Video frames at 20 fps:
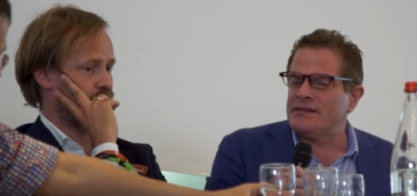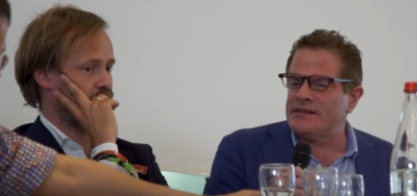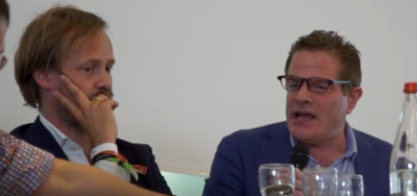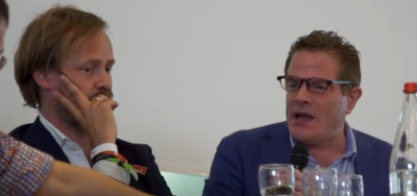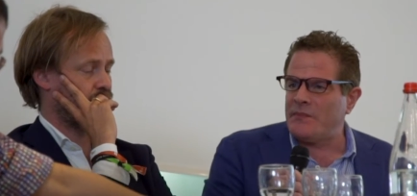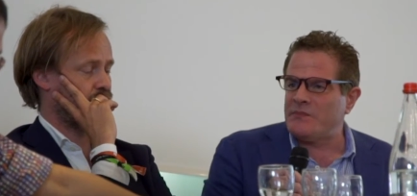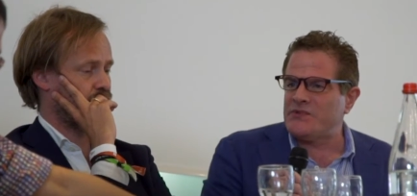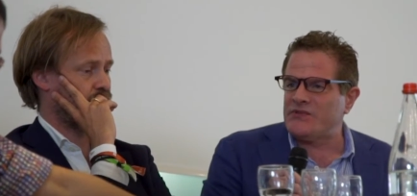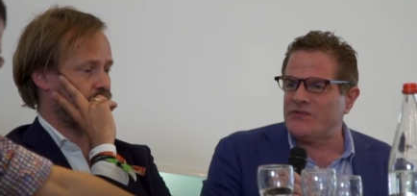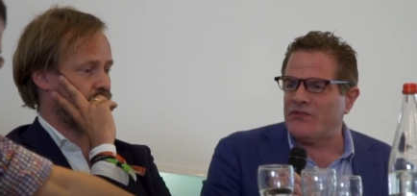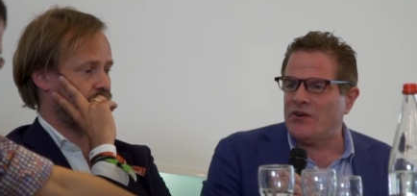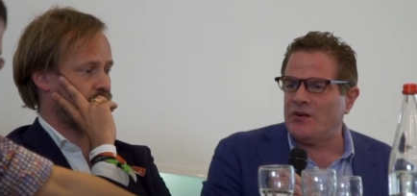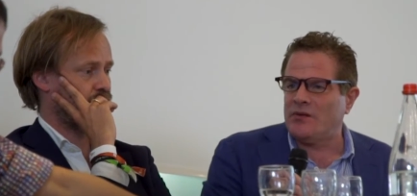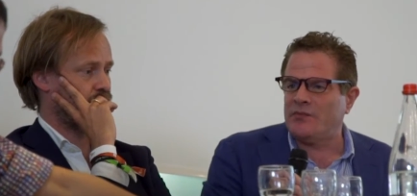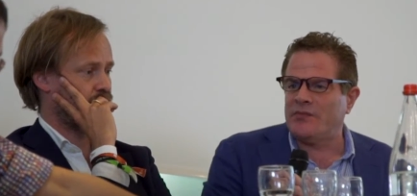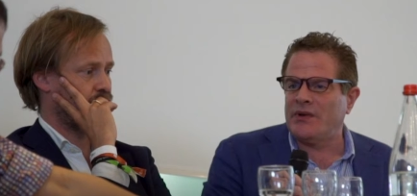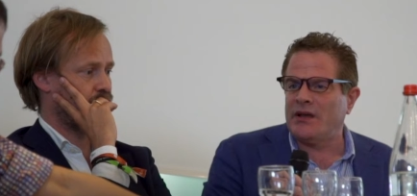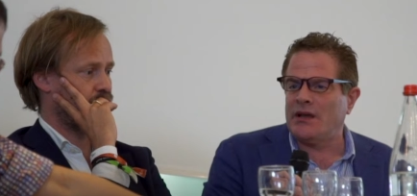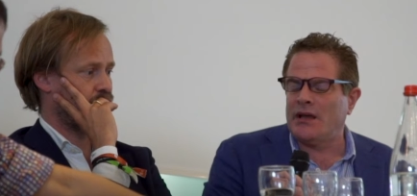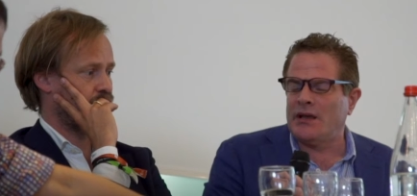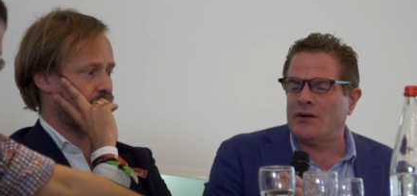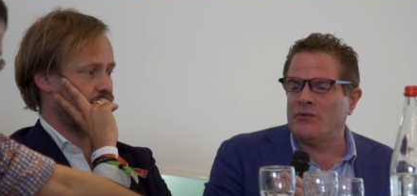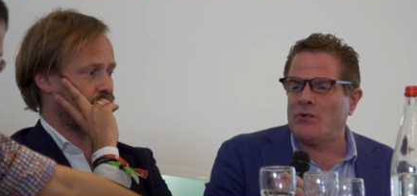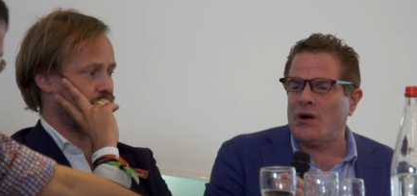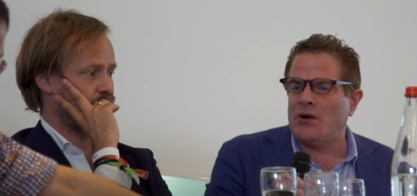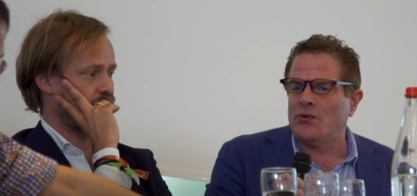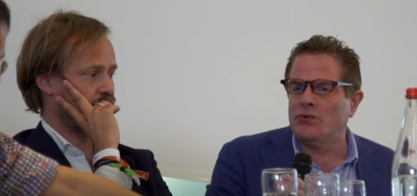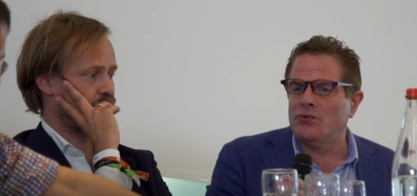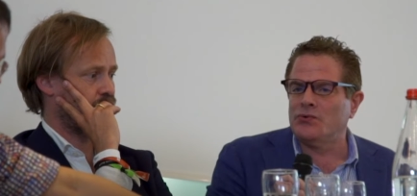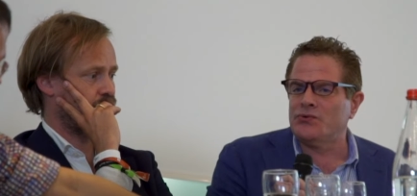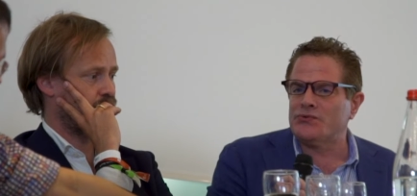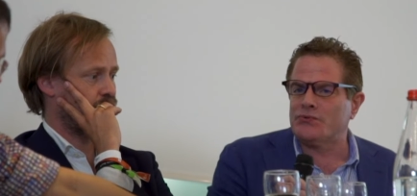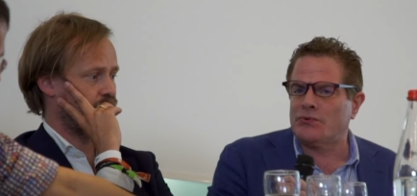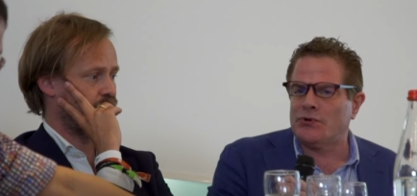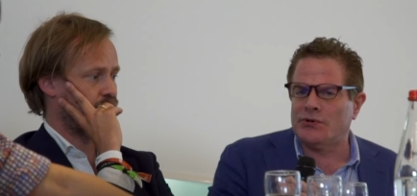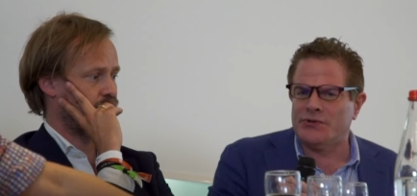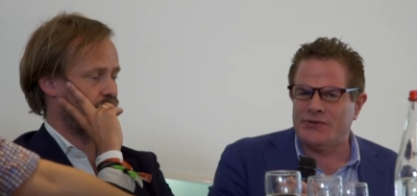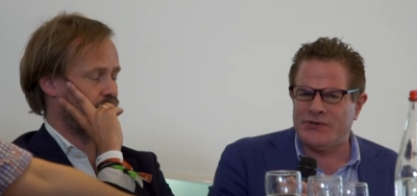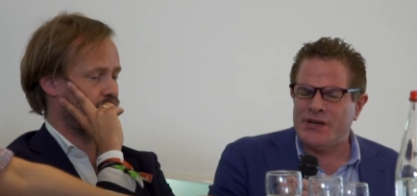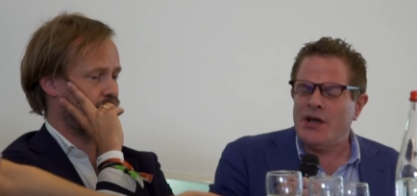Speaker 1: stems from, in Rahul's
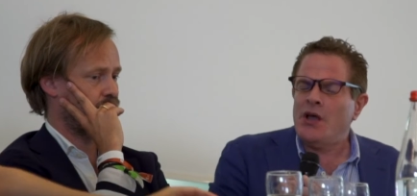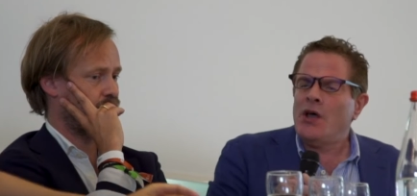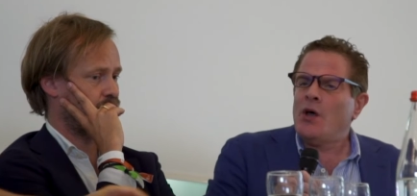world,